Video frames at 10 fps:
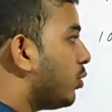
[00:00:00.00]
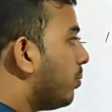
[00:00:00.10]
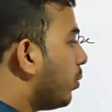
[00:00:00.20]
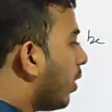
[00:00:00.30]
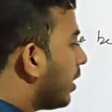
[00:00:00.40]
it will
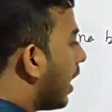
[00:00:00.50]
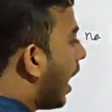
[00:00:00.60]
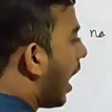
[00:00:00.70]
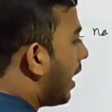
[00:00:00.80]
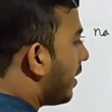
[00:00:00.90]
be what?
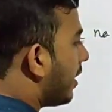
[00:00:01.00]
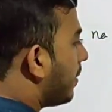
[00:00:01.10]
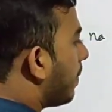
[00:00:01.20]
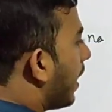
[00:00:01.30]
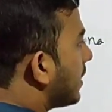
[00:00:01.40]

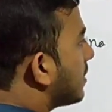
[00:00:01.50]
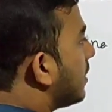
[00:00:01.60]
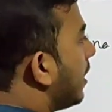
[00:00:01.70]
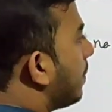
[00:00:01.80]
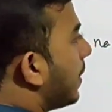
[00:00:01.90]
100 plus
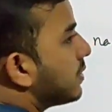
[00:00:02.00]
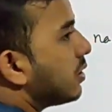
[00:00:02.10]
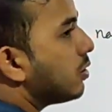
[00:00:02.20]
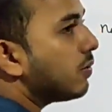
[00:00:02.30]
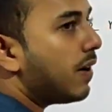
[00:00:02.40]

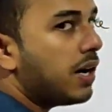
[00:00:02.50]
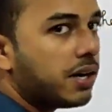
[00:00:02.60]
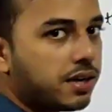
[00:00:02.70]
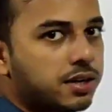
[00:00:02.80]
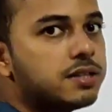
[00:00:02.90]
10% of
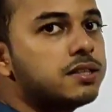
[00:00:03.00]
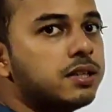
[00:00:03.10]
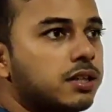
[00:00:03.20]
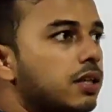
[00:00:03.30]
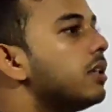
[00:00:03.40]
100,
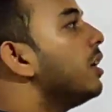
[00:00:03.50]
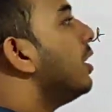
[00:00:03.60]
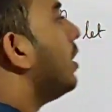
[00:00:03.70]
isn't it?